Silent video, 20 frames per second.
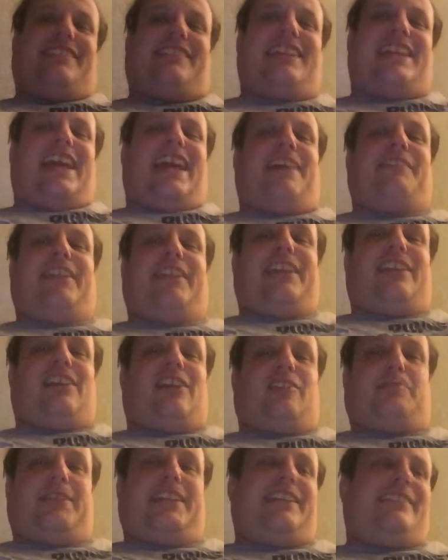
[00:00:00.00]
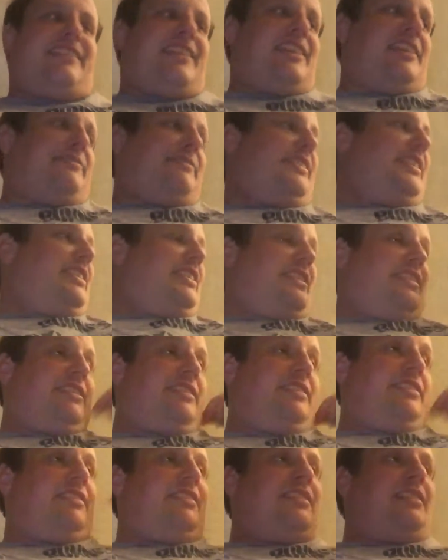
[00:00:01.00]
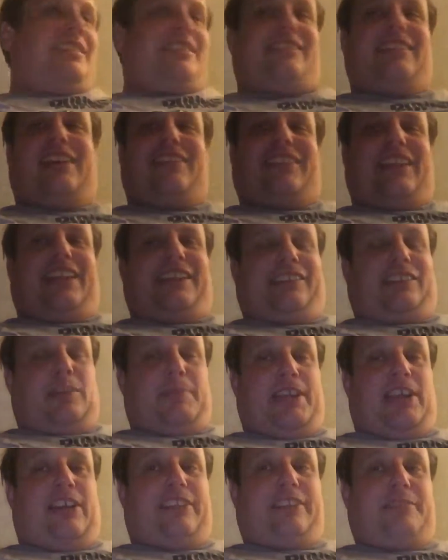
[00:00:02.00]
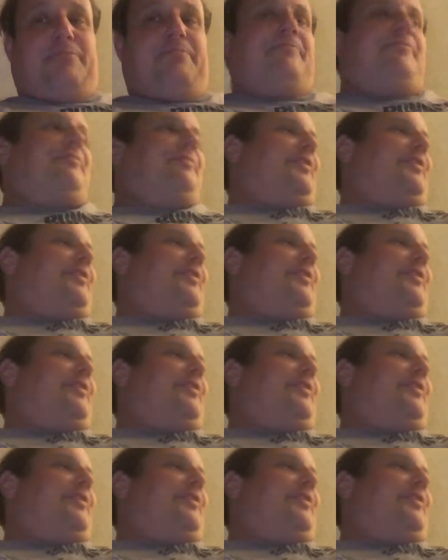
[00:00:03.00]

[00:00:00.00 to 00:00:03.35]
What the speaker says: It's going to have like cosplay and stuff. Sounds like it's going to be awesome.